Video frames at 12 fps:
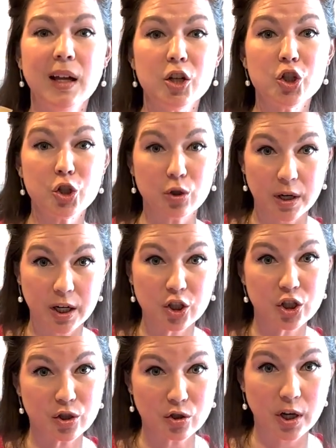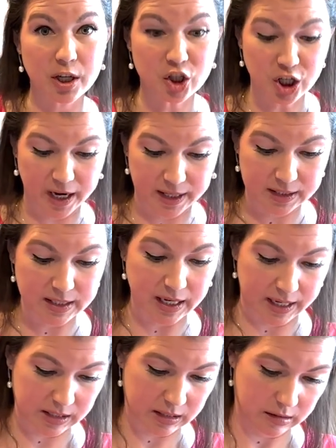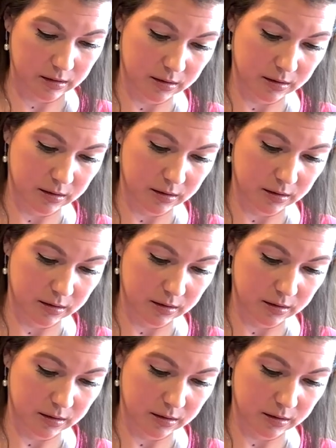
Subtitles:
Strange as strange gets, yes.